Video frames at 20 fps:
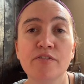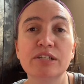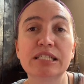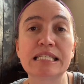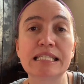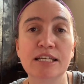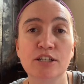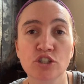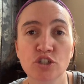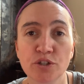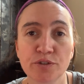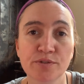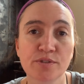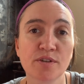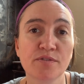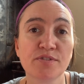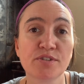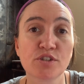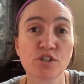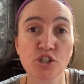St.
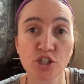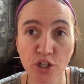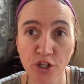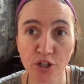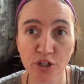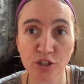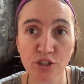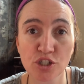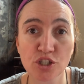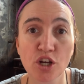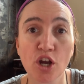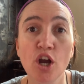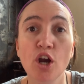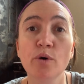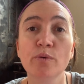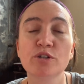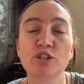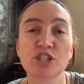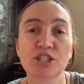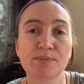Joseph's Church,
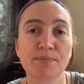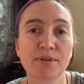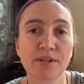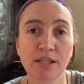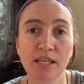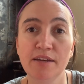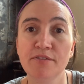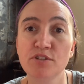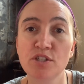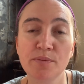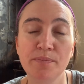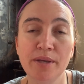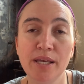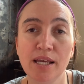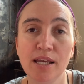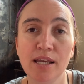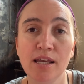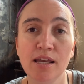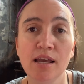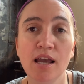which is believed to
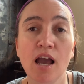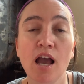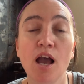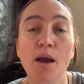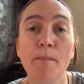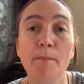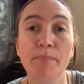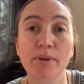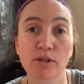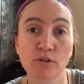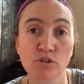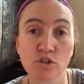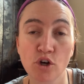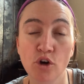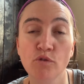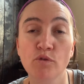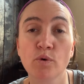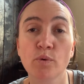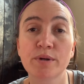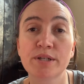be built
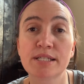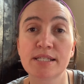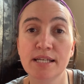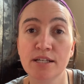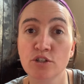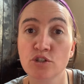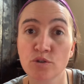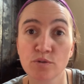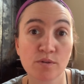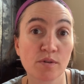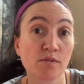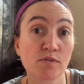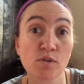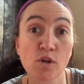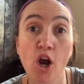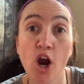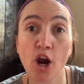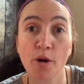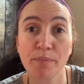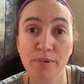over where St. Joseph's
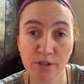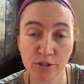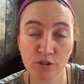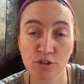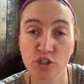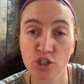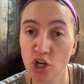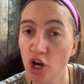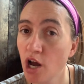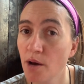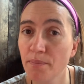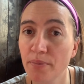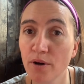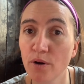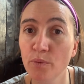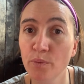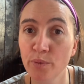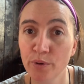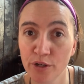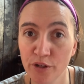carpenter shop
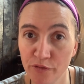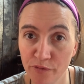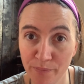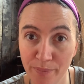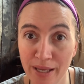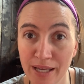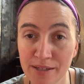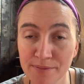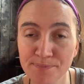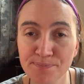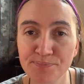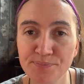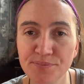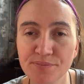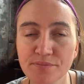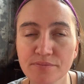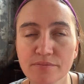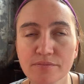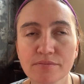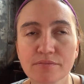would have been.
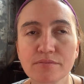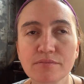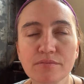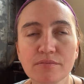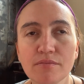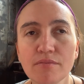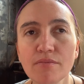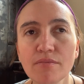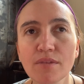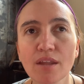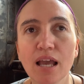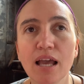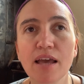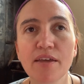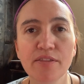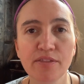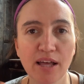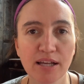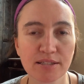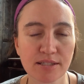
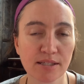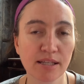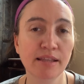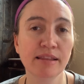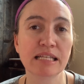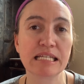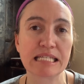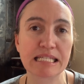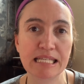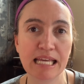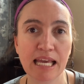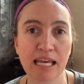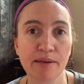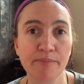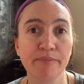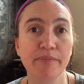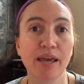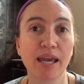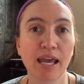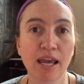That's in the
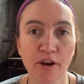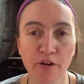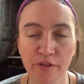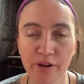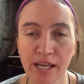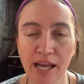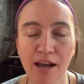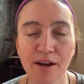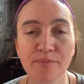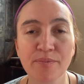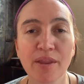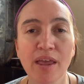same area.